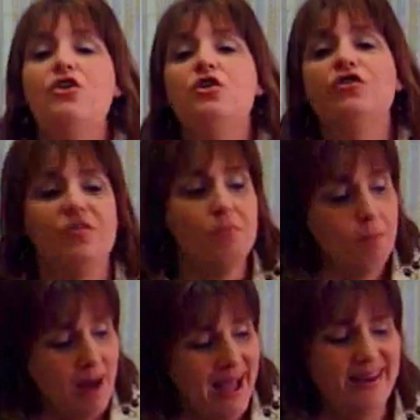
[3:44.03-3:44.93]
You just
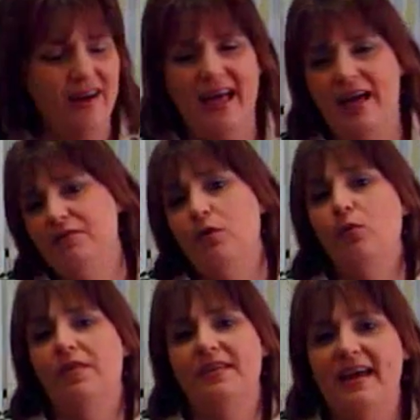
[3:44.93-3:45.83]
might not have it on
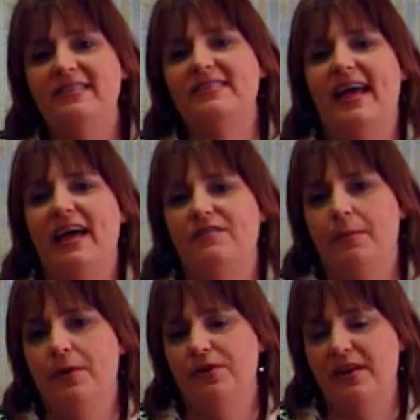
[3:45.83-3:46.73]
one of the dates that I have
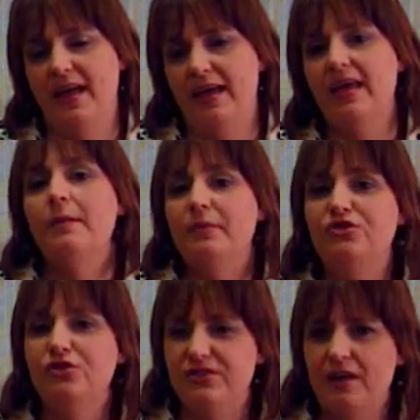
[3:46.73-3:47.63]
up here today,
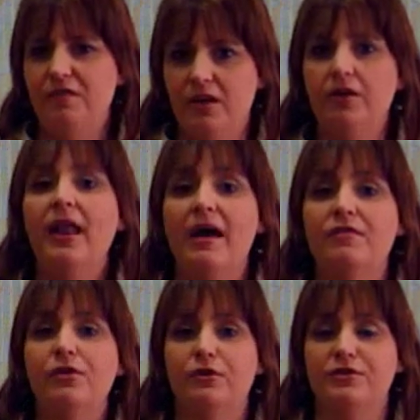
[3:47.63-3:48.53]
but you're definitely going to
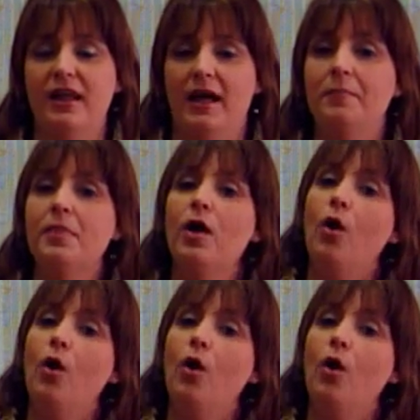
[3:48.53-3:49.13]
have a girls' night.